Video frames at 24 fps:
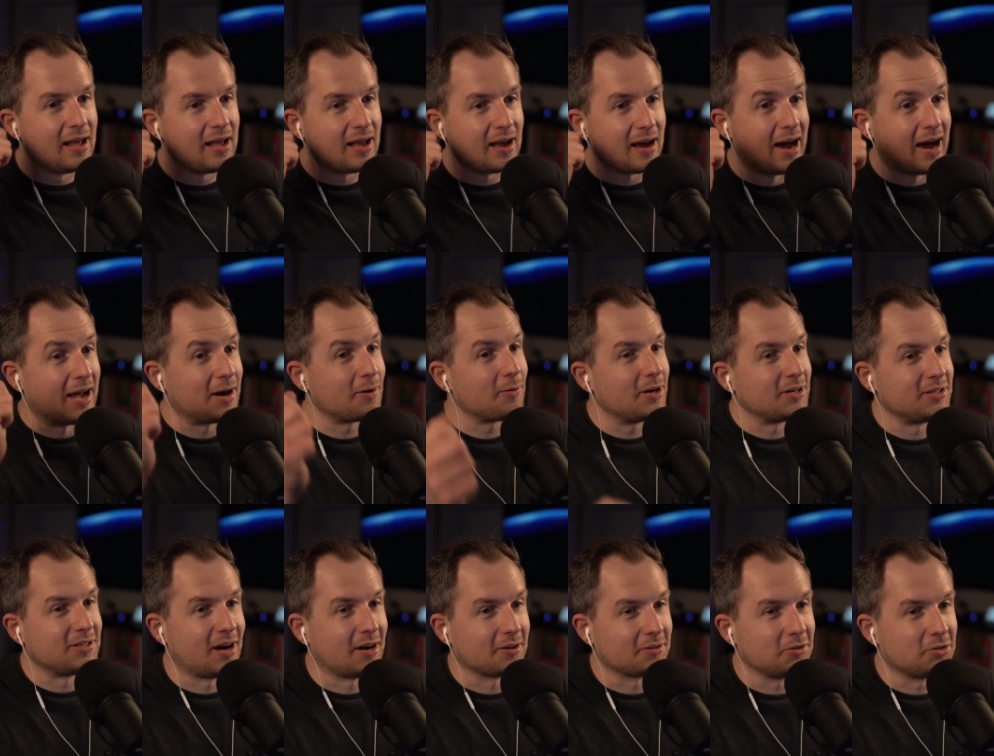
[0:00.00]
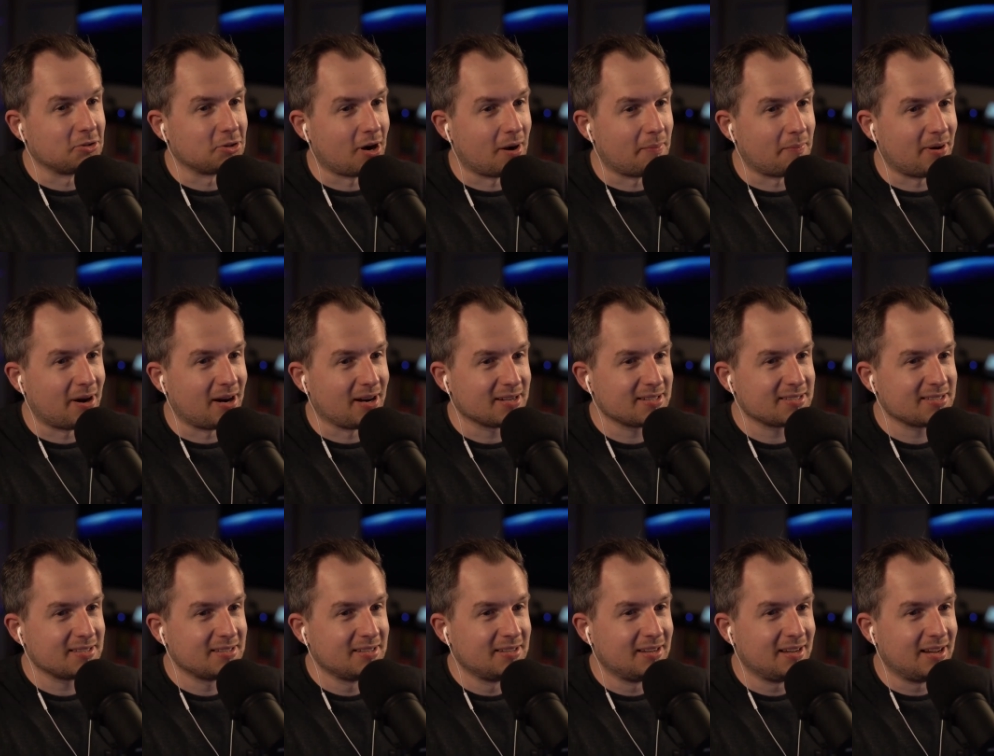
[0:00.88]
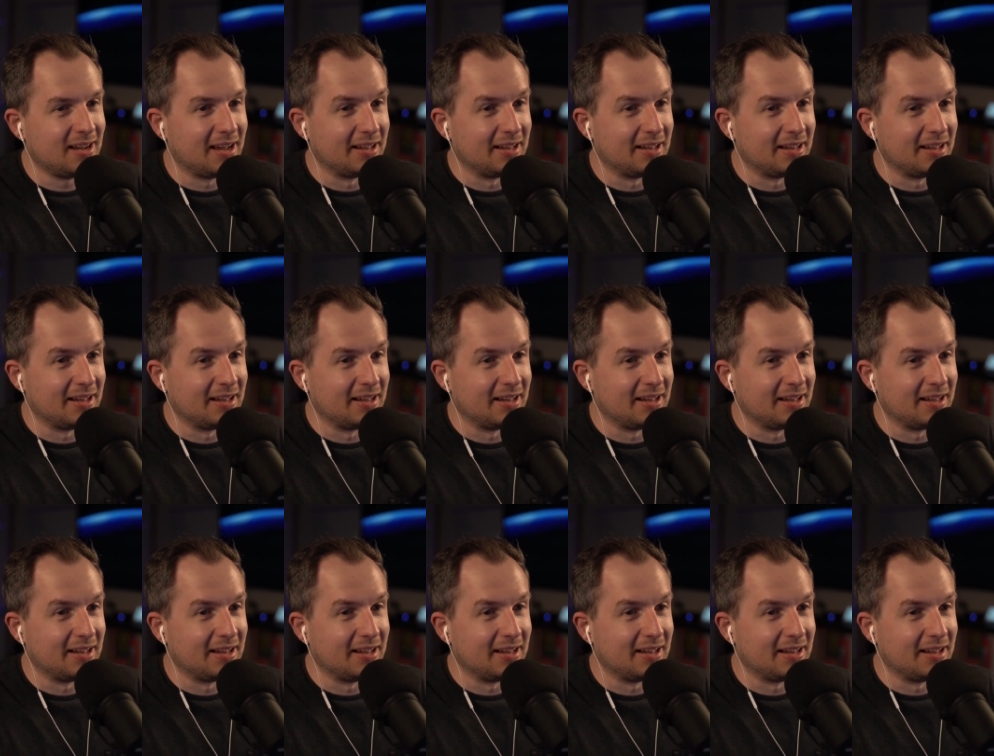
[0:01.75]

How do I talk to Dropbox? And